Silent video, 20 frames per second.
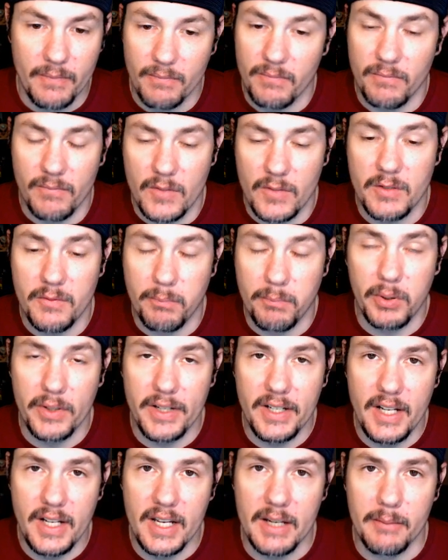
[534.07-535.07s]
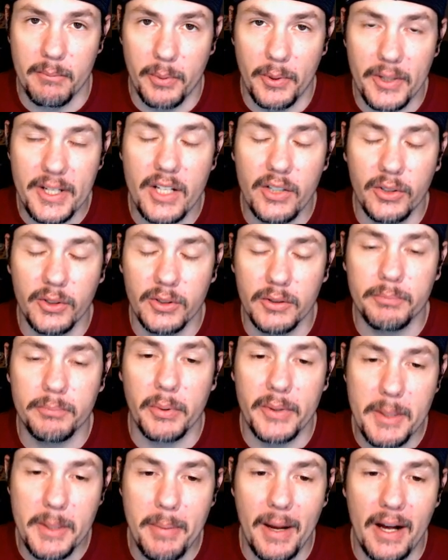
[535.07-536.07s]
It's pretty neat, pretty cool,
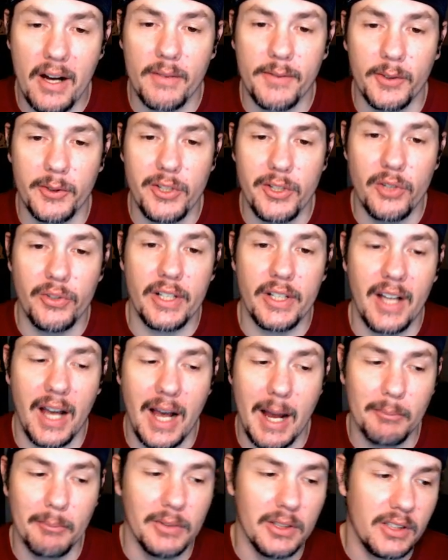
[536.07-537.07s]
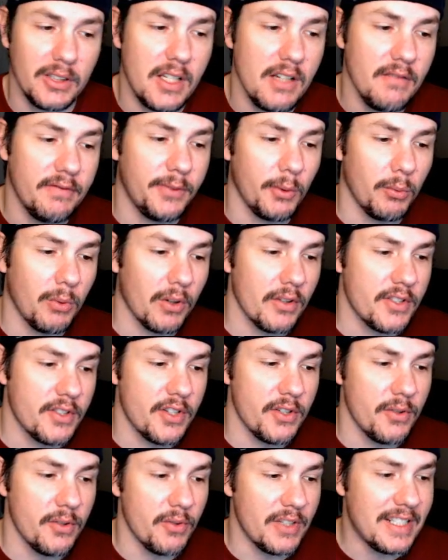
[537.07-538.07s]
pretty powerful unit. I'm looking forward
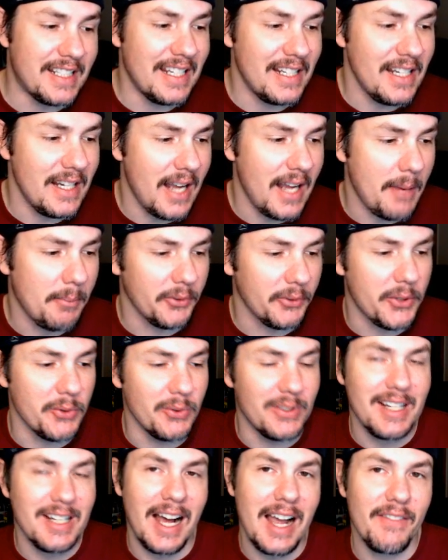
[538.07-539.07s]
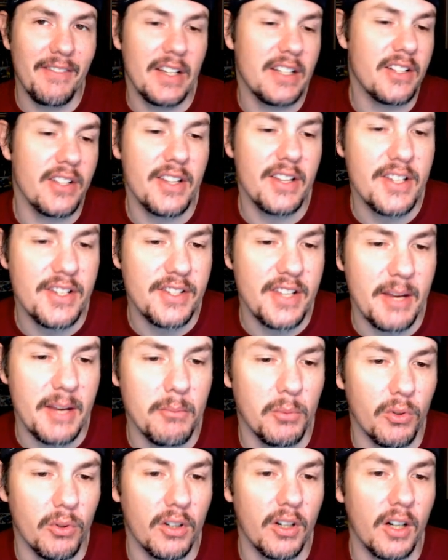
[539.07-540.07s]
to getting able to dive into this thing
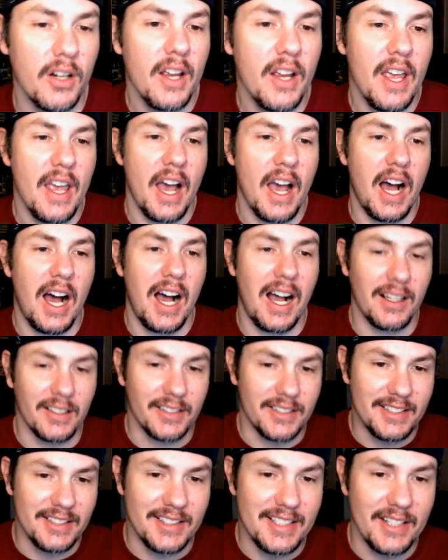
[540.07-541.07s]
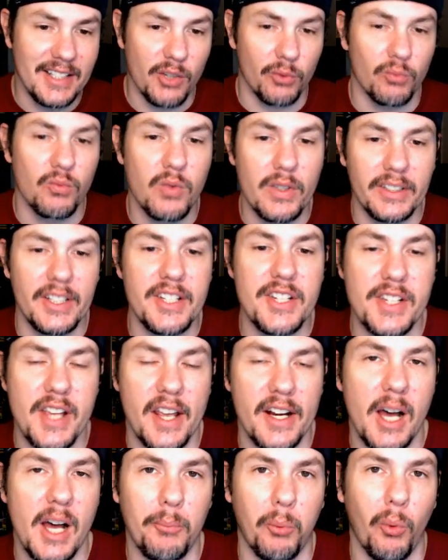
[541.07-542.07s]
more, get it really
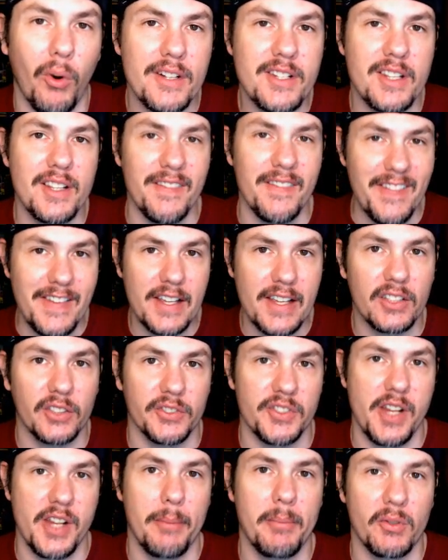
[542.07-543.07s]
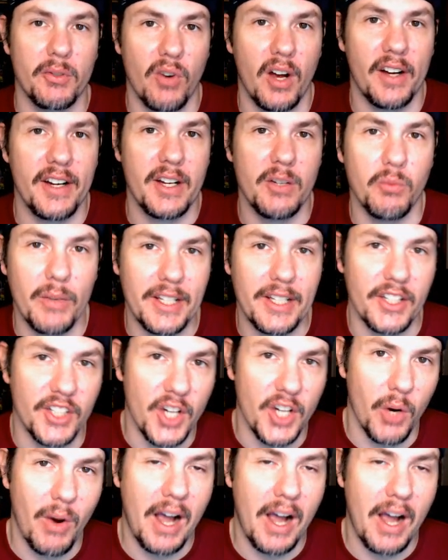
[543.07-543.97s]
set up. Once the vehicle's up and running, we can go out